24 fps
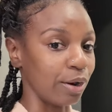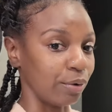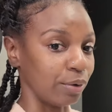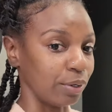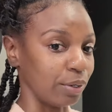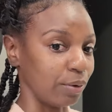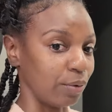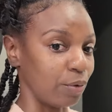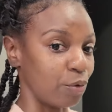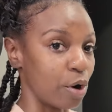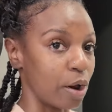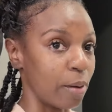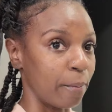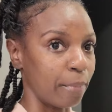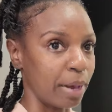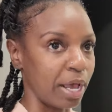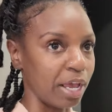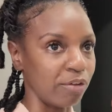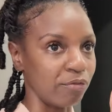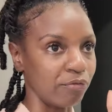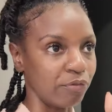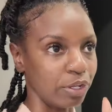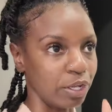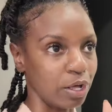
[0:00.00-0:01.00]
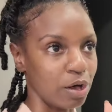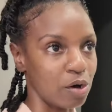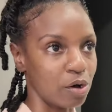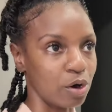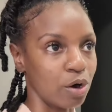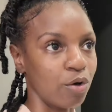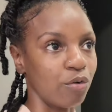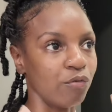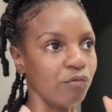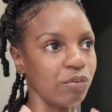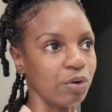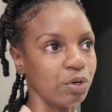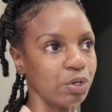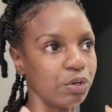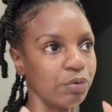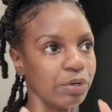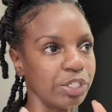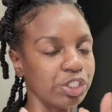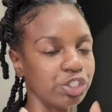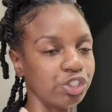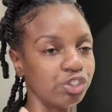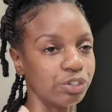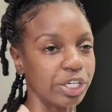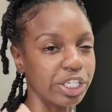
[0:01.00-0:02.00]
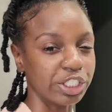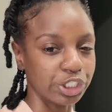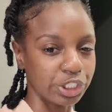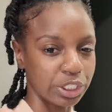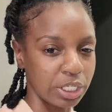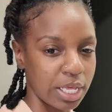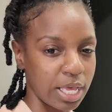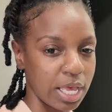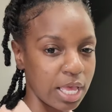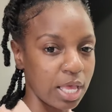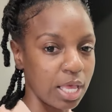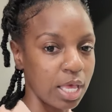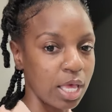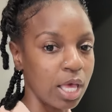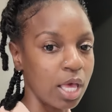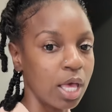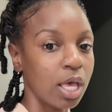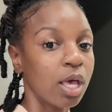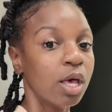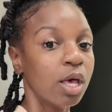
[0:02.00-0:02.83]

I don't know. Or I might vlog on voter registration day,